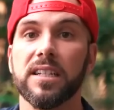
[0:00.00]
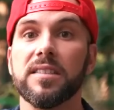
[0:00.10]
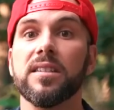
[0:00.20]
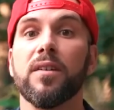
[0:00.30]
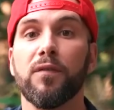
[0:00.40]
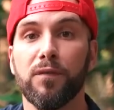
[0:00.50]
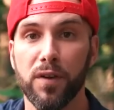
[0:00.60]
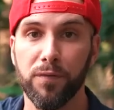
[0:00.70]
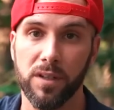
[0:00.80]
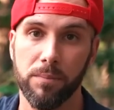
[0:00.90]
is
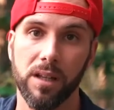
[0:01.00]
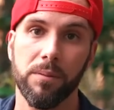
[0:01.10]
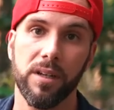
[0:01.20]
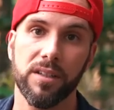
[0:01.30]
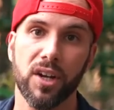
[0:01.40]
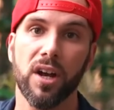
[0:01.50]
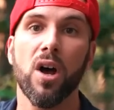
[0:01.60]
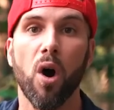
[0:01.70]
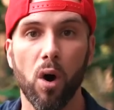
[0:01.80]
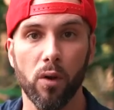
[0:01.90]
50 millimeter
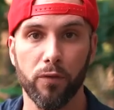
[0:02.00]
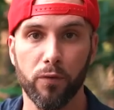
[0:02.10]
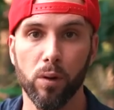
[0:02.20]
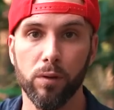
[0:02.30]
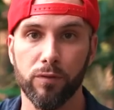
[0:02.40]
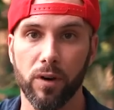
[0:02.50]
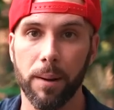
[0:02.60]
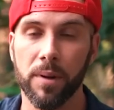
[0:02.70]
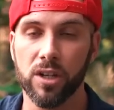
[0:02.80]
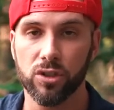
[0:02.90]
on full
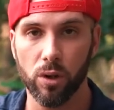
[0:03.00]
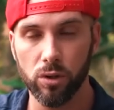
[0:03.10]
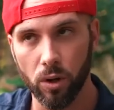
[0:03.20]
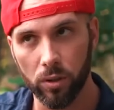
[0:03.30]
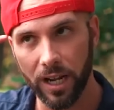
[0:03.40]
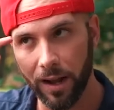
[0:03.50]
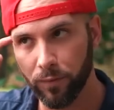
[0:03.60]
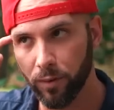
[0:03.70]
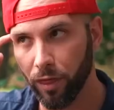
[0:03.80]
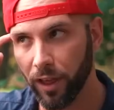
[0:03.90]
frame. So you don't
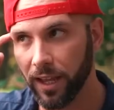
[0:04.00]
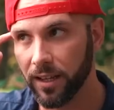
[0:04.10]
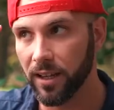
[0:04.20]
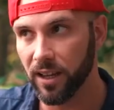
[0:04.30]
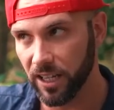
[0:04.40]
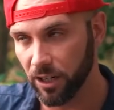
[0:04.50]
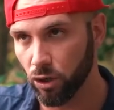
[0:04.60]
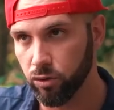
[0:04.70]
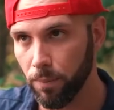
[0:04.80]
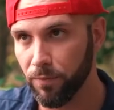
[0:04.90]
have to think in a
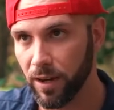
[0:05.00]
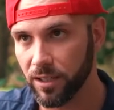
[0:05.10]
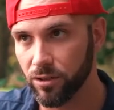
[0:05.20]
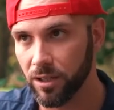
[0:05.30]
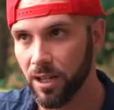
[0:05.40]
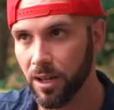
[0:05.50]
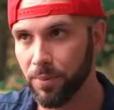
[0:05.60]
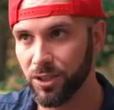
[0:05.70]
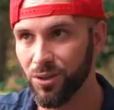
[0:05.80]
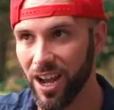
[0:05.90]
crop factor,
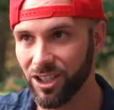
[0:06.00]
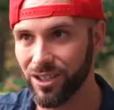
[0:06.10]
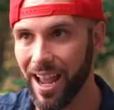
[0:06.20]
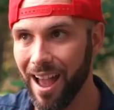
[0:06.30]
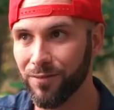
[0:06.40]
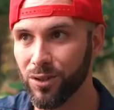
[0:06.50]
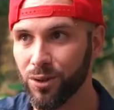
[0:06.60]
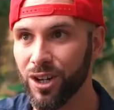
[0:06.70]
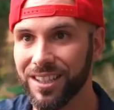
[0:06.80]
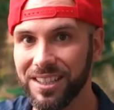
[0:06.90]
but you actually have
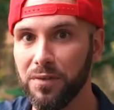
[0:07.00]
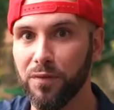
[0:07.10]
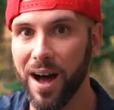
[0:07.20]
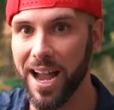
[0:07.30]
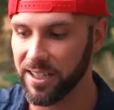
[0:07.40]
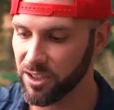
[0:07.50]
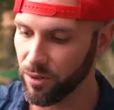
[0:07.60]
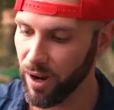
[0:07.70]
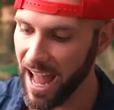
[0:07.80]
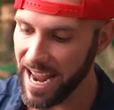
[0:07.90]
to divide.
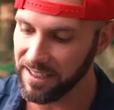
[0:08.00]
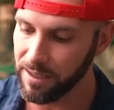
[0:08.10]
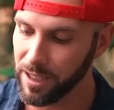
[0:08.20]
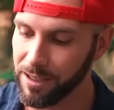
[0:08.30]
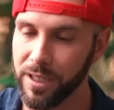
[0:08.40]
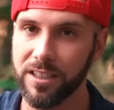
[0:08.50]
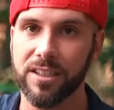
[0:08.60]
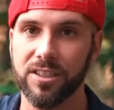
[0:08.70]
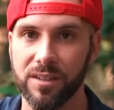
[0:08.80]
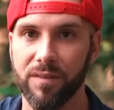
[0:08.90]
So 80
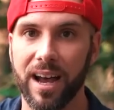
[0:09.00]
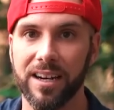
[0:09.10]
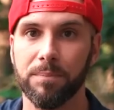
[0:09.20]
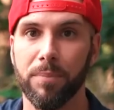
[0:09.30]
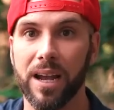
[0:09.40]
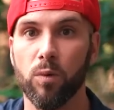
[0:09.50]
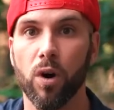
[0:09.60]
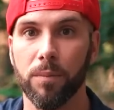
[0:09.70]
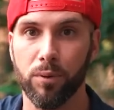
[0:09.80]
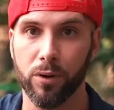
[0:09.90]
millimeters divided by
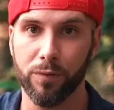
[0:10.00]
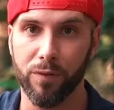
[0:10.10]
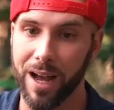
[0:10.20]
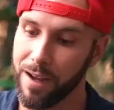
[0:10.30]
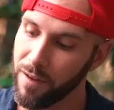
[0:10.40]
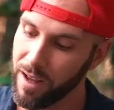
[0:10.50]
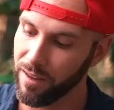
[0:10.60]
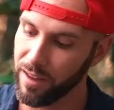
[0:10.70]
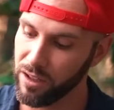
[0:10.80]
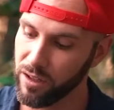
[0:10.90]
1.5,
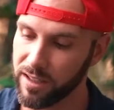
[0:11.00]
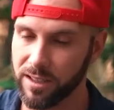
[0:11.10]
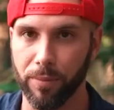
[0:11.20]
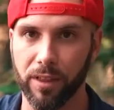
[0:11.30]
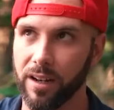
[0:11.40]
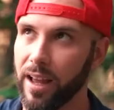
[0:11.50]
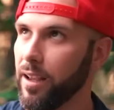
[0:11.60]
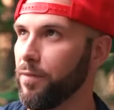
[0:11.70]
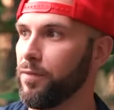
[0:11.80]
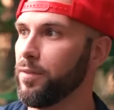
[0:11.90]
and then you get something
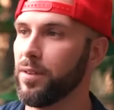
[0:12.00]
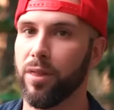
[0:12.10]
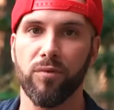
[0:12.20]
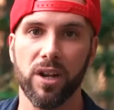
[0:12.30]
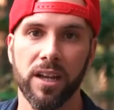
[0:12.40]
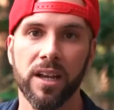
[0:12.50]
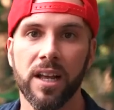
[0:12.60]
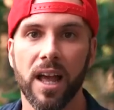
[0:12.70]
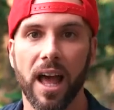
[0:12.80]
like 53